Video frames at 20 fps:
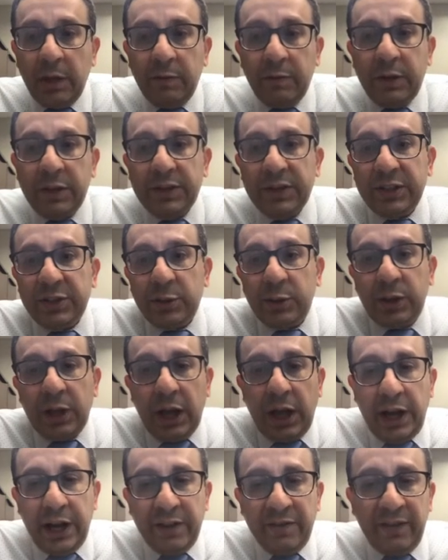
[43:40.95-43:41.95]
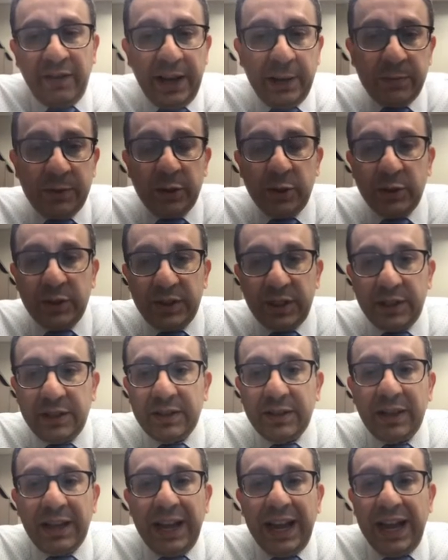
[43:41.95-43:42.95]
versus on the IVAPS, you
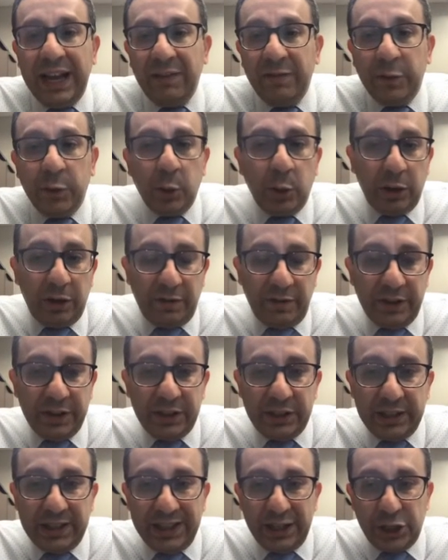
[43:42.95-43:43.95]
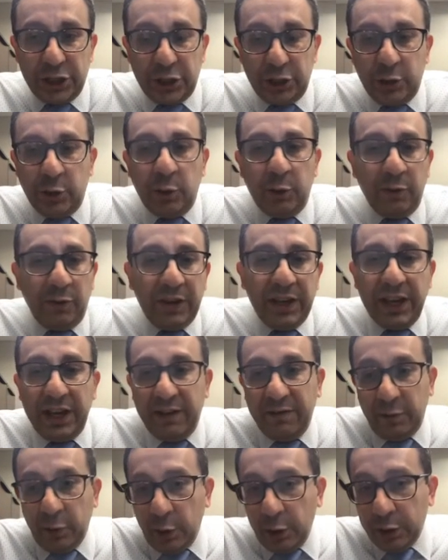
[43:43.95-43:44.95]
set alveolar ventilation or
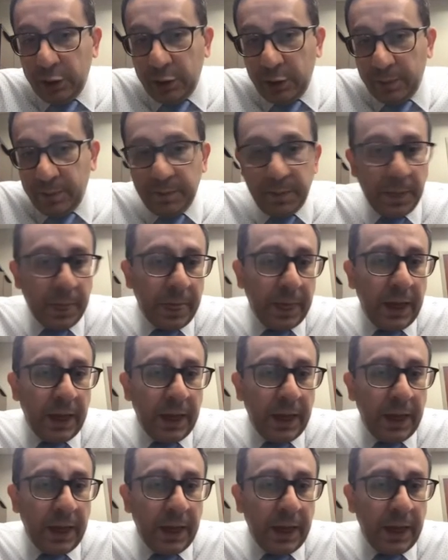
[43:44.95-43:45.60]
VA volume.